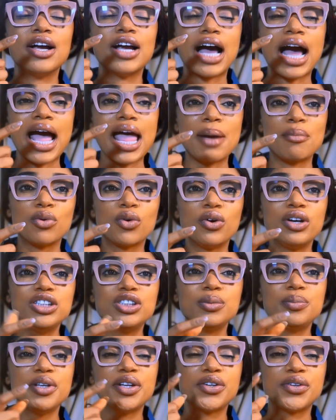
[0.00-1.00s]
I am going
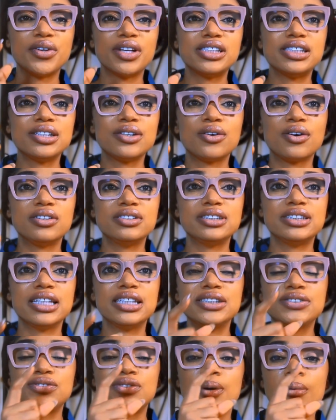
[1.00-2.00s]
to be creating
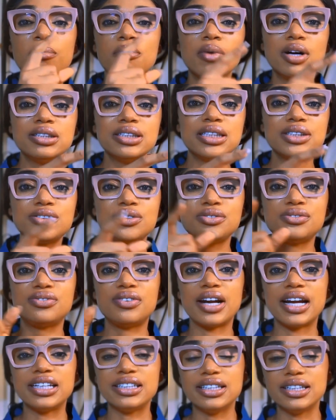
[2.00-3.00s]
content from Monday to
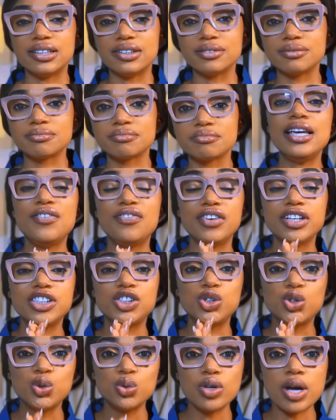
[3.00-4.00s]
Friday, if it's
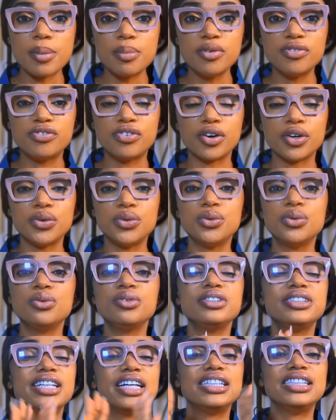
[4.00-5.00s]
doable for
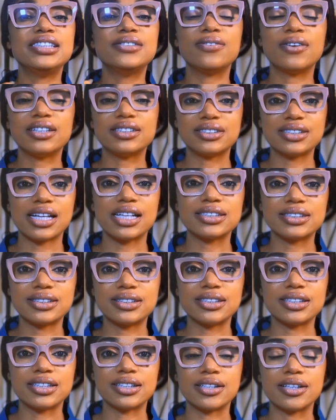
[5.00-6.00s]
you, then it's
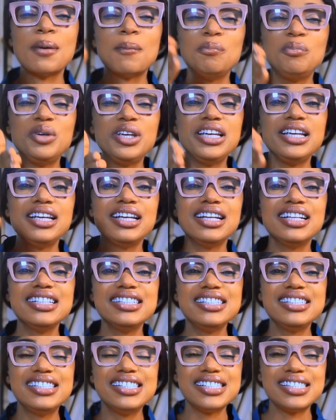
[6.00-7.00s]
fantastic. Be
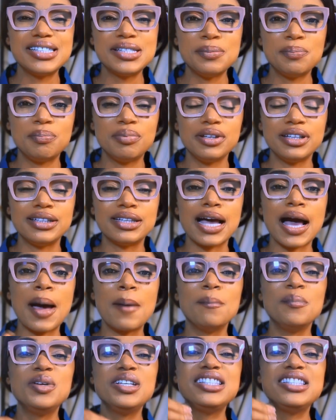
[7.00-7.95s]
disciplined and be